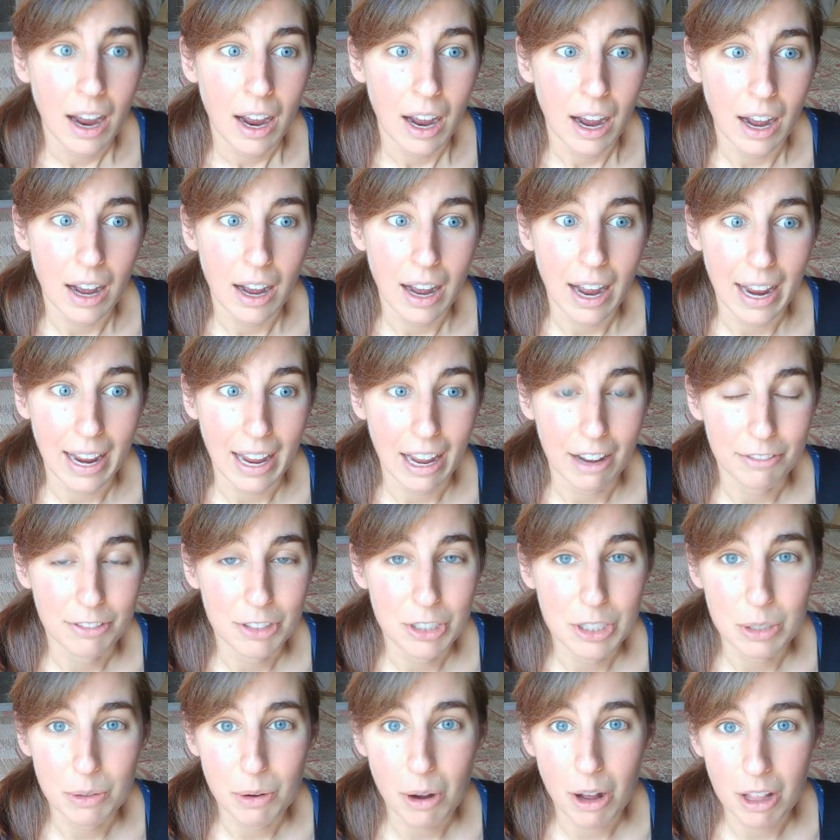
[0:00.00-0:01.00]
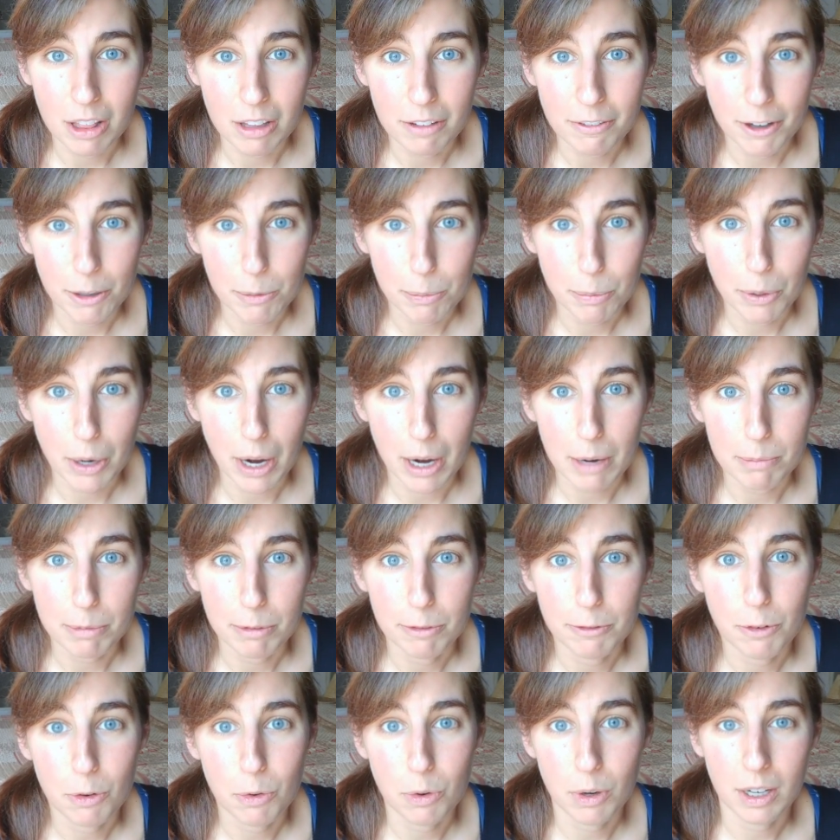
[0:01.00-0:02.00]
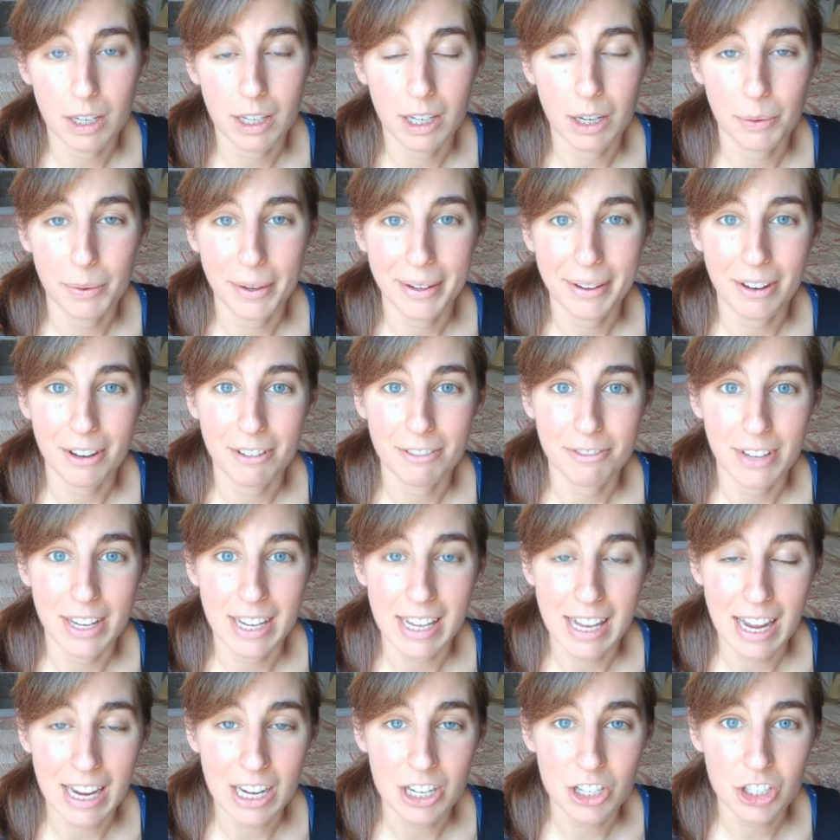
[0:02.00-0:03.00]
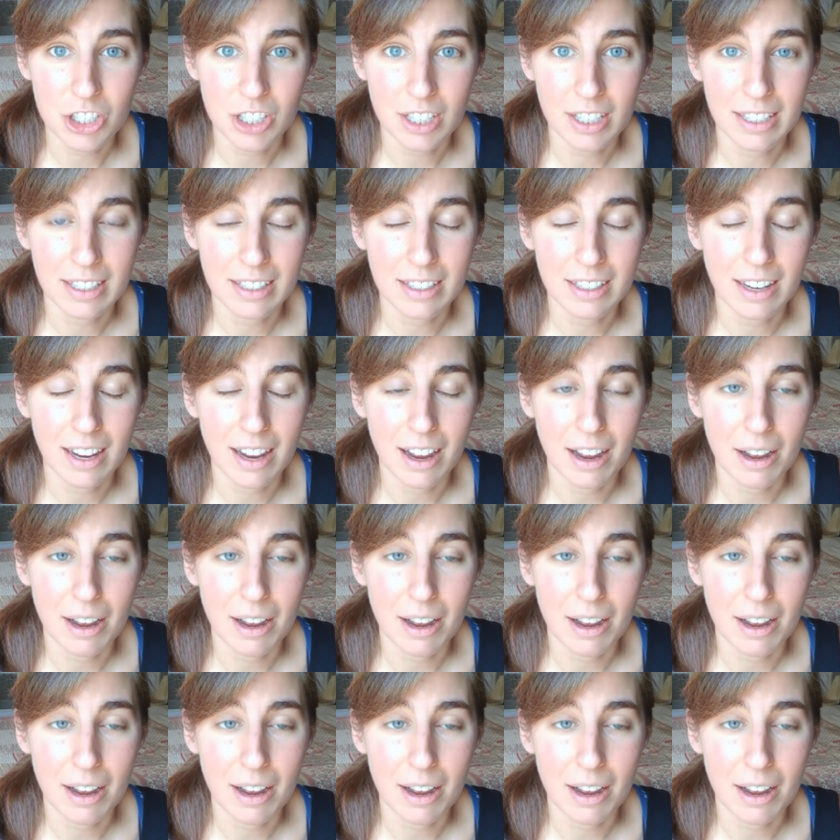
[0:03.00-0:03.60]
Uh, I have to do all of our prep for going on vacation.